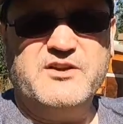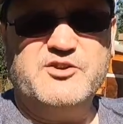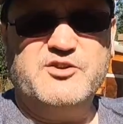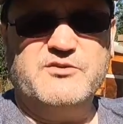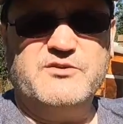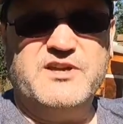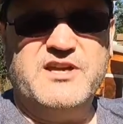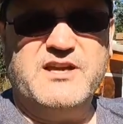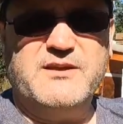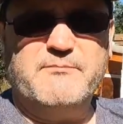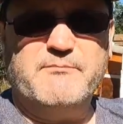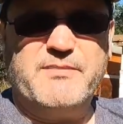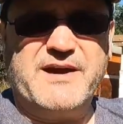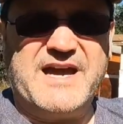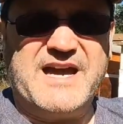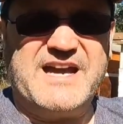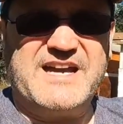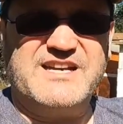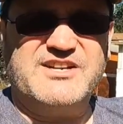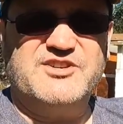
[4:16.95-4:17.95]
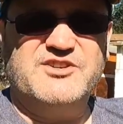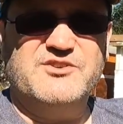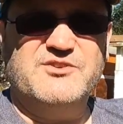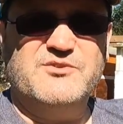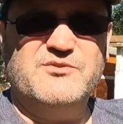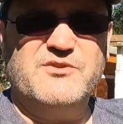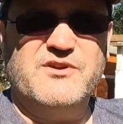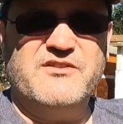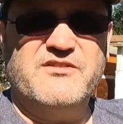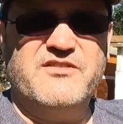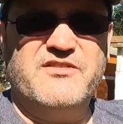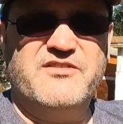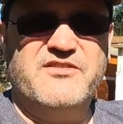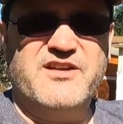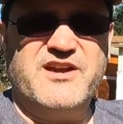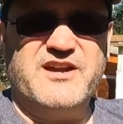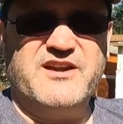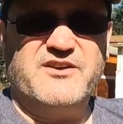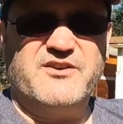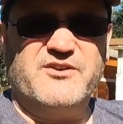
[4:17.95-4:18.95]
to get back to
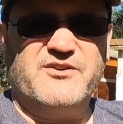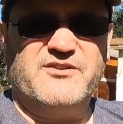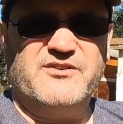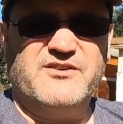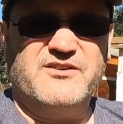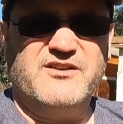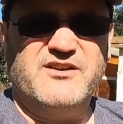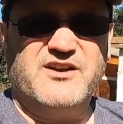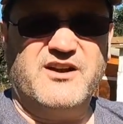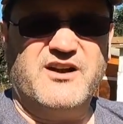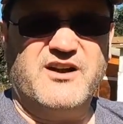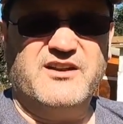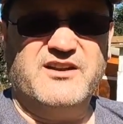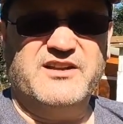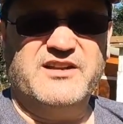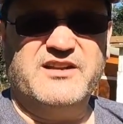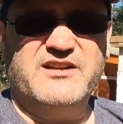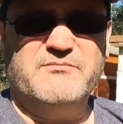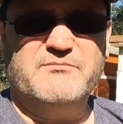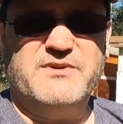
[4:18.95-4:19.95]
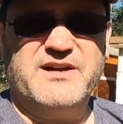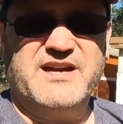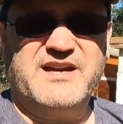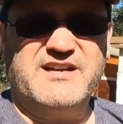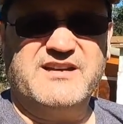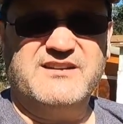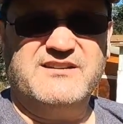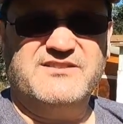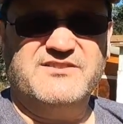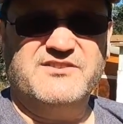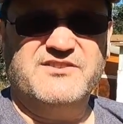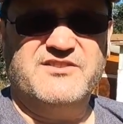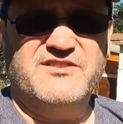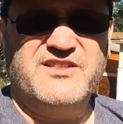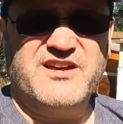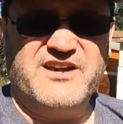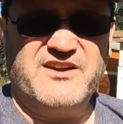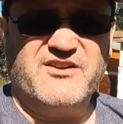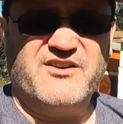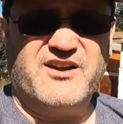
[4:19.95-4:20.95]
their colony, back to
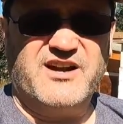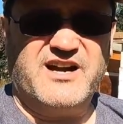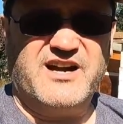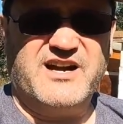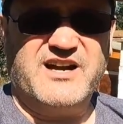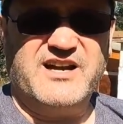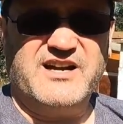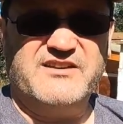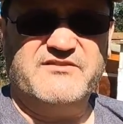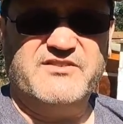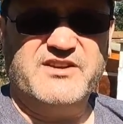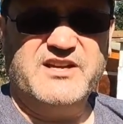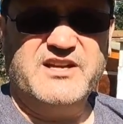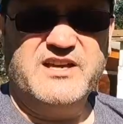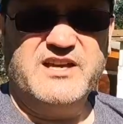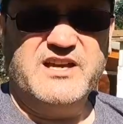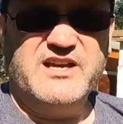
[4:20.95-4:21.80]
their hive.